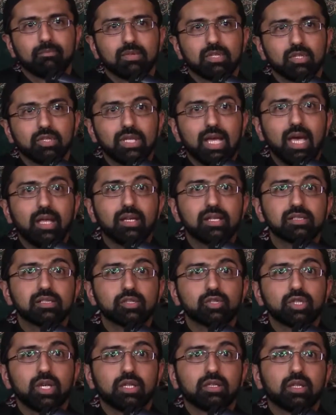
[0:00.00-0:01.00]
So that is
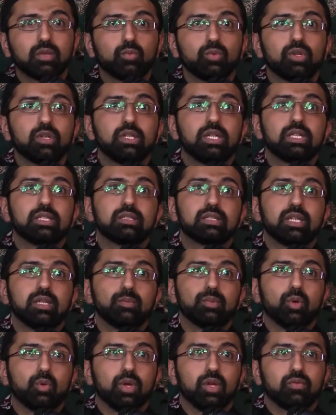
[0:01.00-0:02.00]
the shak that we need to
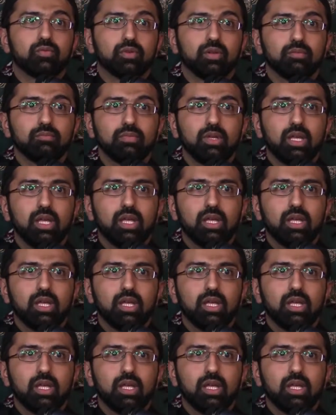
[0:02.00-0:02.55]
keep away from.